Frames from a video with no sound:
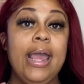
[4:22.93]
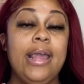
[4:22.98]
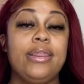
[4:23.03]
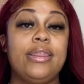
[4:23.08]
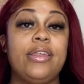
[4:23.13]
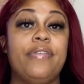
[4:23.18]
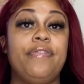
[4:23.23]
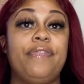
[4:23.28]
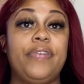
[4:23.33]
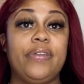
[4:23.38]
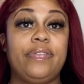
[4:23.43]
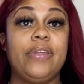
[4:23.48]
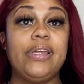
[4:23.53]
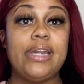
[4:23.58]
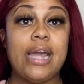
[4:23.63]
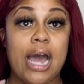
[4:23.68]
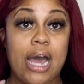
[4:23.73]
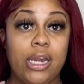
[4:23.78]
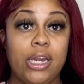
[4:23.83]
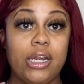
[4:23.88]
the
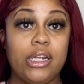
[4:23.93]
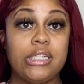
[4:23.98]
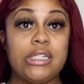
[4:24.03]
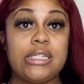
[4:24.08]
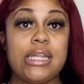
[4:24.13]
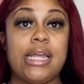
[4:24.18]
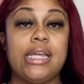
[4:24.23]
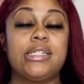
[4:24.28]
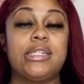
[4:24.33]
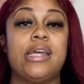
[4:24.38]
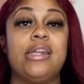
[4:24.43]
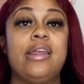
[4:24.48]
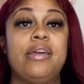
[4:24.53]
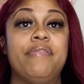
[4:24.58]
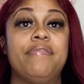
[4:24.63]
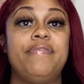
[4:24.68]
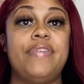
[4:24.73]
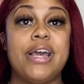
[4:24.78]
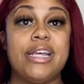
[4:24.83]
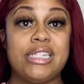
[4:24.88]
$50 is an
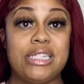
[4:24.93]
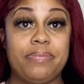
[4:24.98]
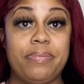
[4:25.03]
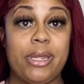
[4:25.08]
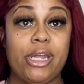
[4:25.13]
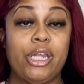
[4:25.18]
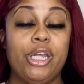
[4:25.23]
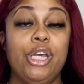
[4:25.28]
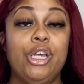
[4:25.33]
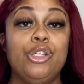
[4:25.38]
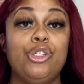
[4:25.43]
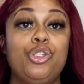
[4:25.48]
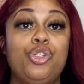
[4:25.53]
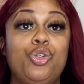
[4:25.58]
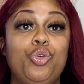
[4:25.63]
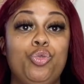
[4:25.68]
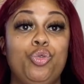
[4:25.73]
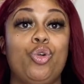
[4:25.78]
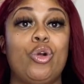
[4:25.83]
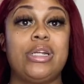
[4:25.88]
investment
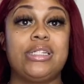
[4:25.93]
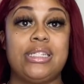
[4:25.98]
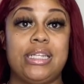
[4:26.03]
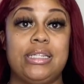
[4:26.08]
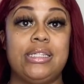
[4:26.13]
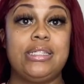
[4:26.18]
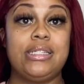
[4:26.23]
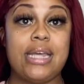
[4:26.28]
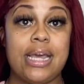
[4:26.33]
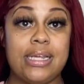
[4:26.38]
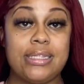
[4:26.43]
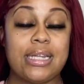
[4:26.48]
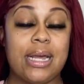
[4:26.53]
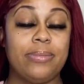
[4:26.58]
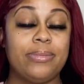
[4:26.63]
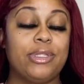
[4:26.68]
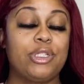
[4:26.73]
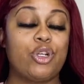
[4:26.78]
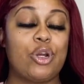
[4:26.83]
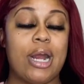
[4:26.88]
to your success.
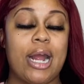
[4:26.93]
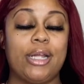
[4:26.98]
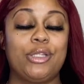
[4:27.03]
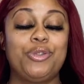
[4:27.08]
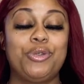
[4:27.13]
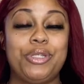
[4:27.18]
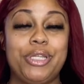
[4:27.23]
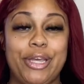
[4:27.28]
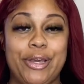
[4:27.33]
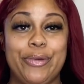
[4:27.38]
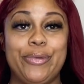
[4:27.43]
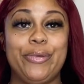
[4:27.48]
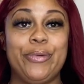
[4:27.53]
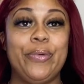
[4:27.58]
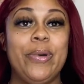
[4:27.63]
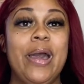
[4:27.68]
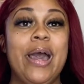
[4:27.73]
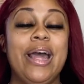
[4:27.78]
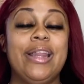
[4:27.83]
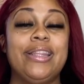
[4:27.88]
I'm trying to tell you,
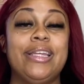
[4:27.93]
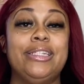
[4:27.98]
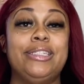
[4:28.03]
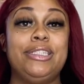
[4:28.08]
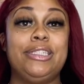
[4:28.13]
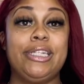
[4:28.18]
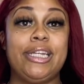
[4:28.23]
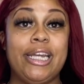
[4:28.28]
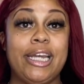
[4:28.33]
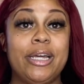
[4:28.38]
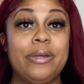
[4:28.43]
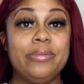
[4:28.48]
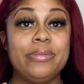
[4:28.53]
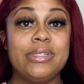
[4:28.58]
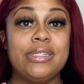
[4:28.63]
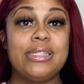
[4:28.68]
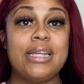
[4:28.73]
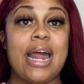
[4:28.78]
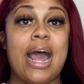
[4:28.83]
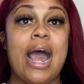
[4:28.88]
the
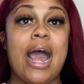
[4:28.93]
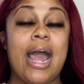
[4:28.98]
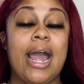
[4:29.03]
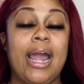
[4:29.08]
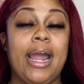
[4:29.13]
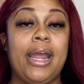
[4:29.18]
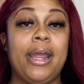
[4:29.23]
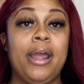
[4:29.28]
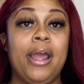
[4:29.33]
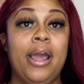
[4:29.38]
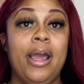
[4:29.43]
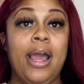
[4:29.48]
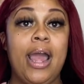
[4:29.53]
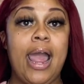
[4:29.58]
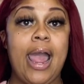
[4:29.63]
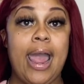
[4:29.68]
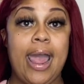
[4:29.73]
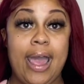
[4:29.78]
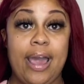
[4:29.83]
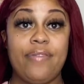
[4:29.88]
gems that I
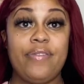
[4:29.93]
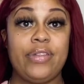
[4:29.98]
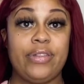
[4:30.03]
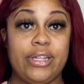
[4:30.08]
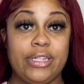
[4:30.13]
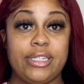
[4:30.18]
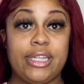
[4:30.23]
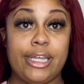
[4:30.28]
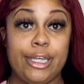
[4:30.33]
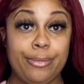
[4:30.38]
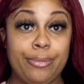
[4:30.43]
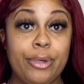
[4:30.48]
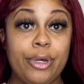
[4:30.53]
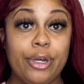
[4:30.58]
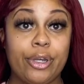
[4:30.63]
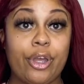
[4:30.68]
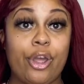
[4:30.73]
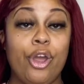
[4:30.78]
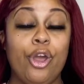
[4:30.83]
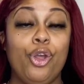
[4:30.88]
have in this
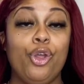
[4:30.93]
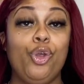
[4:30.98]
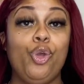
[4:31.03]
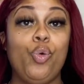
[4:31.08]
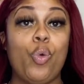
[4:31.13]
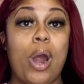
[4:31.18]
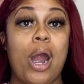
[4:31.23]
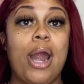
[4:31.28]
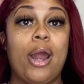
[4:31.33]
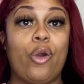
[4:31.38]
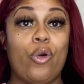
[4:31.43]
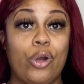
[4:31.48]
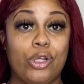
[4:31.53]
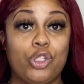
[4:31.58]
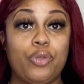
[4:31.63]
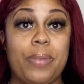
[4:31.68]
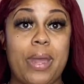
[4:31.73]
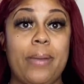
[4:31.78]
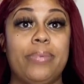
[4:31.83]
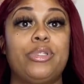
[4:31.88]
ebook, you are going
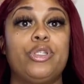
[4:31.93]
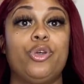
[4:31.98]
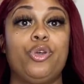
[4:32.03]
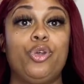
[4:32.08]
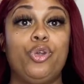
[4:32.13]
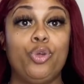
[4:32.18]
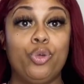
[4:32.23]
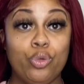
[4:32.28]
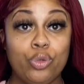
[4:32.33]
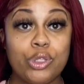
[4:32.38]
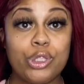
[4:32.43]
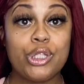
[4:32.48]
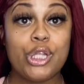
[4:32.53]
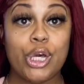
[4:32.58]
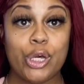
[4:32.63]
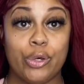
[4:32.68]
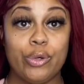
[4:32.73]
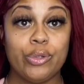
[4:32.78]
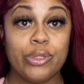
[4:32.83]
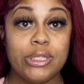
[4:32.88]
to be able to use
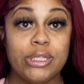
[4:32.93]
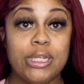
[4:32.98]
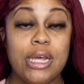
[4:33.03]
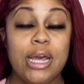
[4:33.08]
those